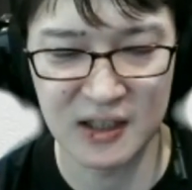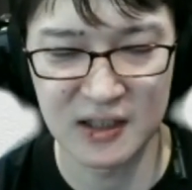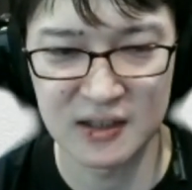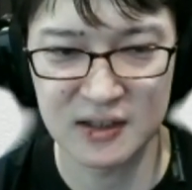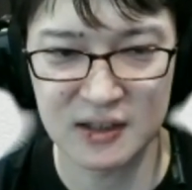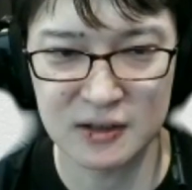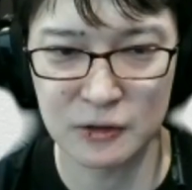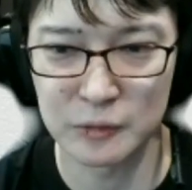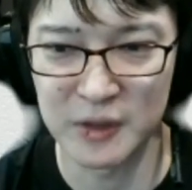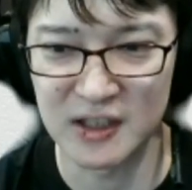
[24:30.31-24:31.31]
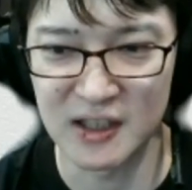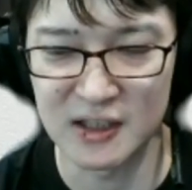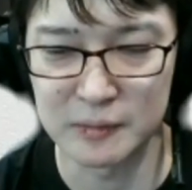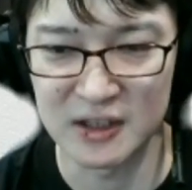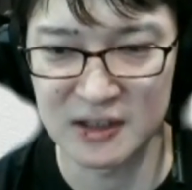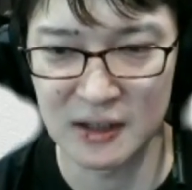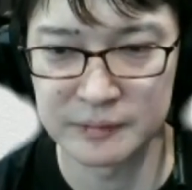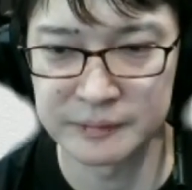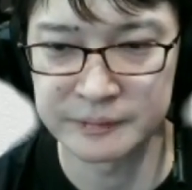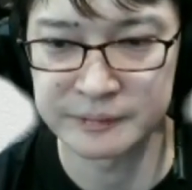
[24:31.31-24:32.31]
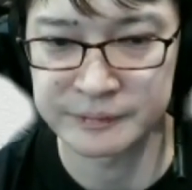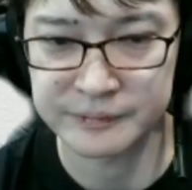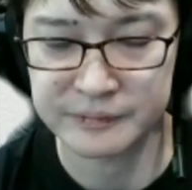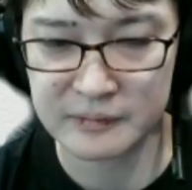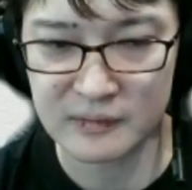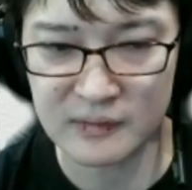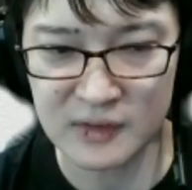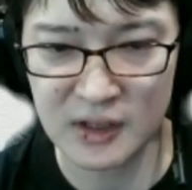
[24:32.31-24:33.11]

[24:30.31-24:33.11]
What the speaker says: the release list for later use.